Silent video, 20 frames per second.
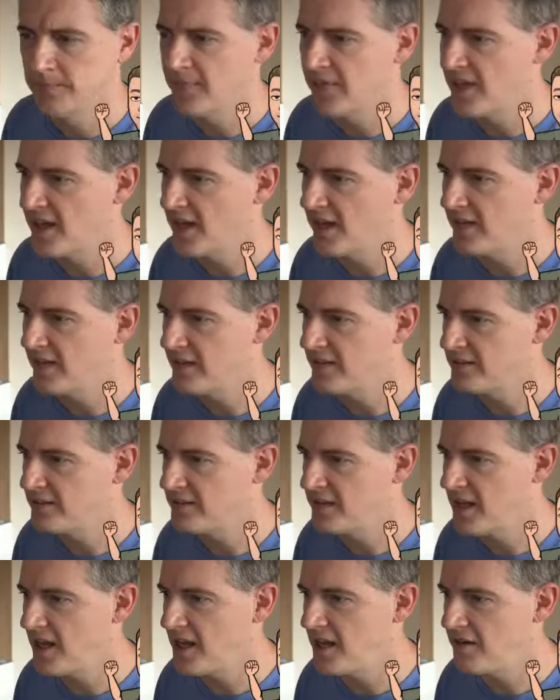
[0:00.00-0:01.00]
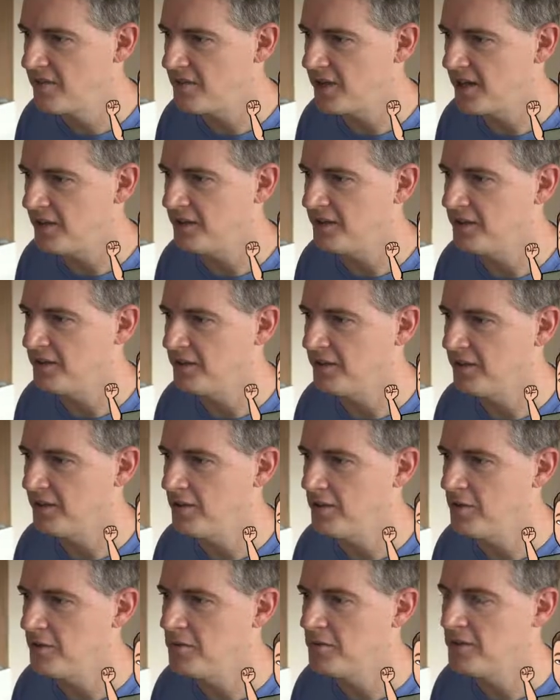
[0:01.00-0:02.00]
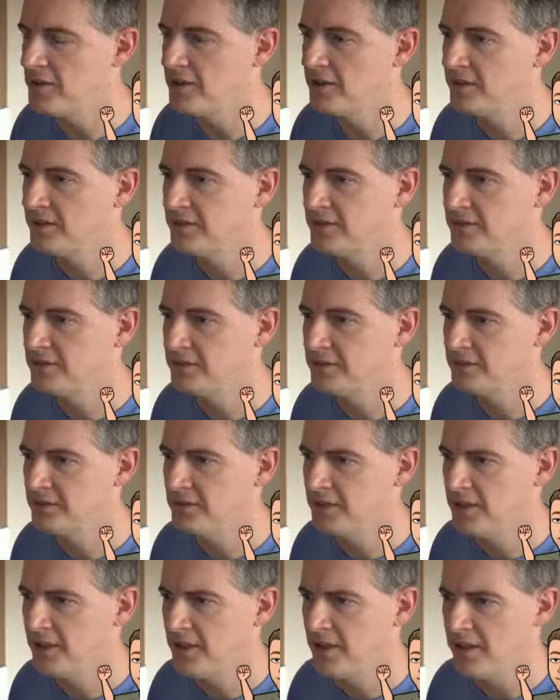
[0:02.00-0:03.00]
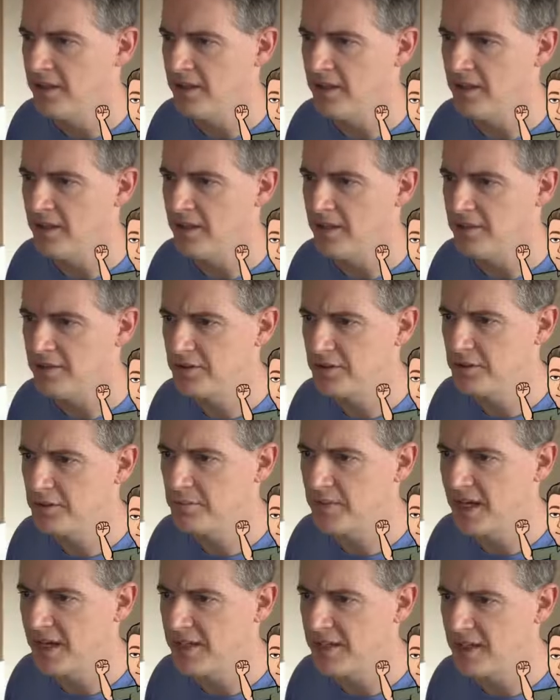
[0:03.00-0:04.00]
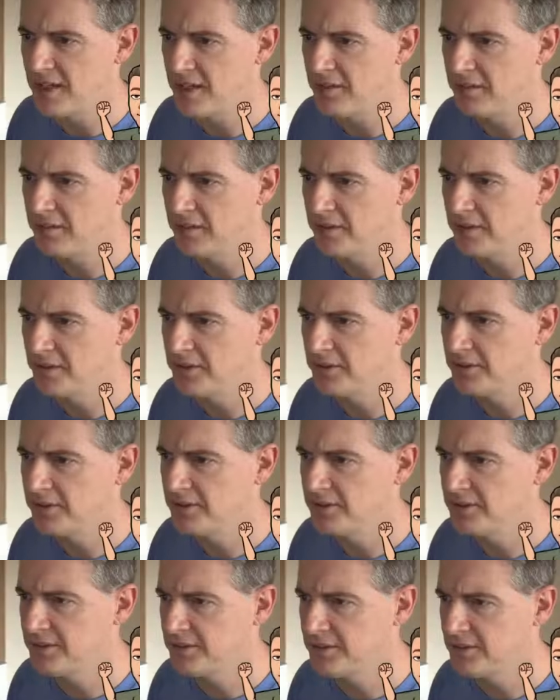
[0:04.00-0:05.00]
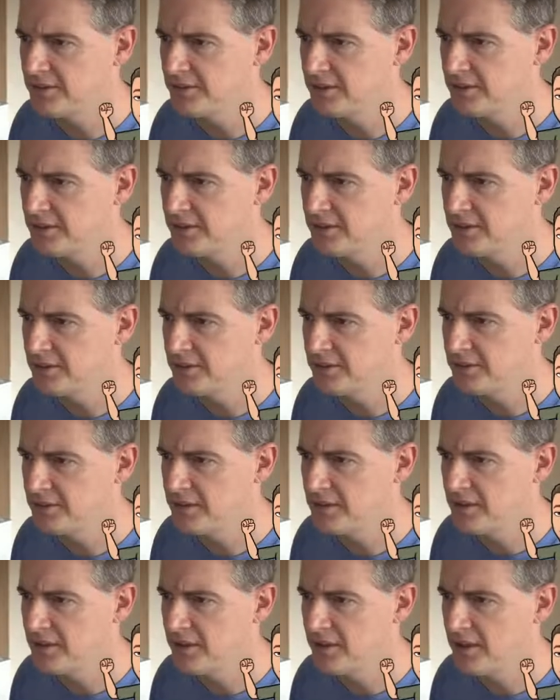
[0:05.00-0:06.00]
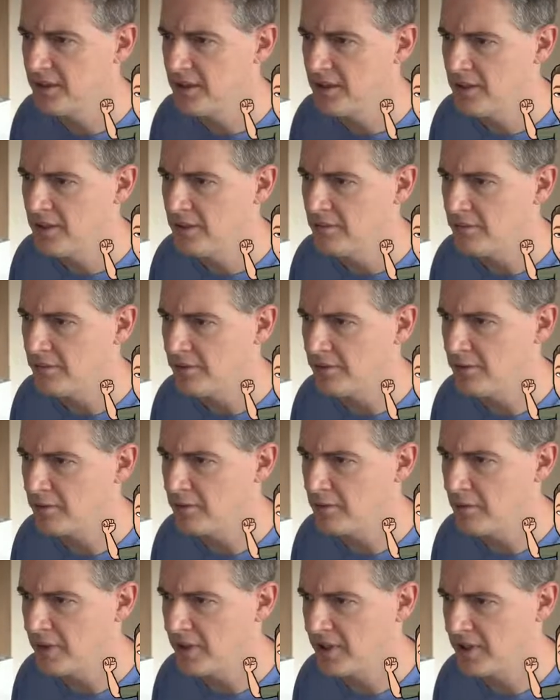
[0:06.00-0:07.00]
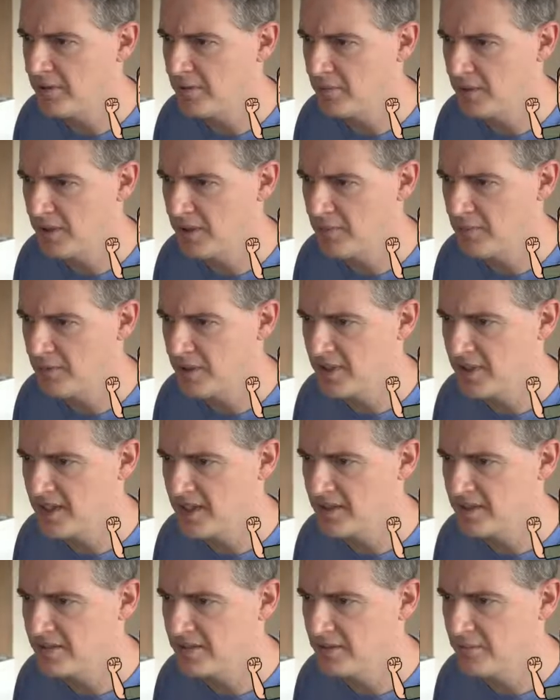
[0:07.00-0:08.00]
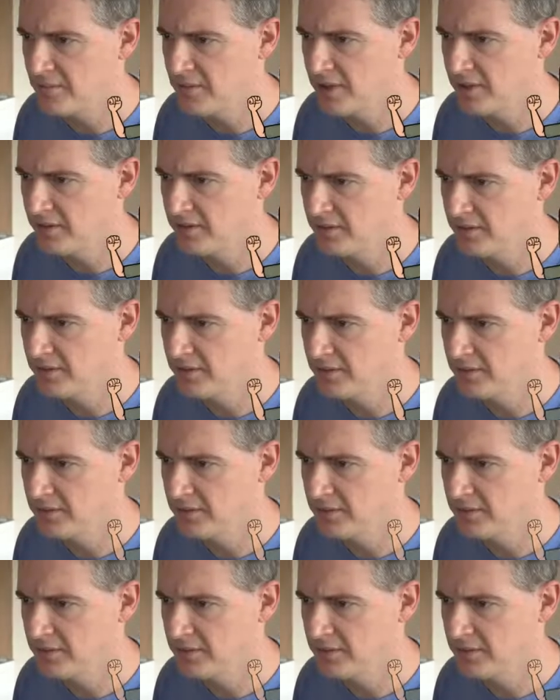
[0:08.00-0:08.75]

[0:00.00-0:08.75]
that has saved. I'm going to go then to my downloads. It was 2021 Aston Martin.